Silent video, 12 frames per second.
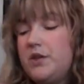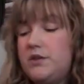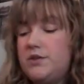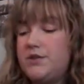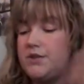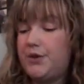
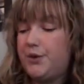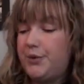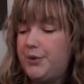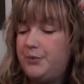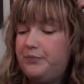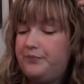
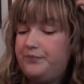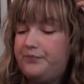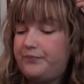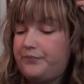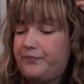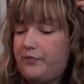So
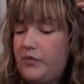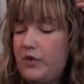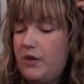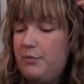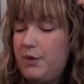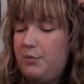
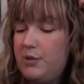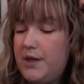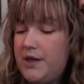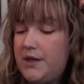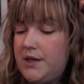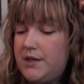my
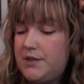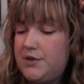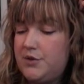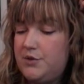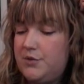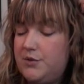plan is
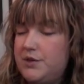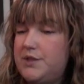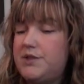to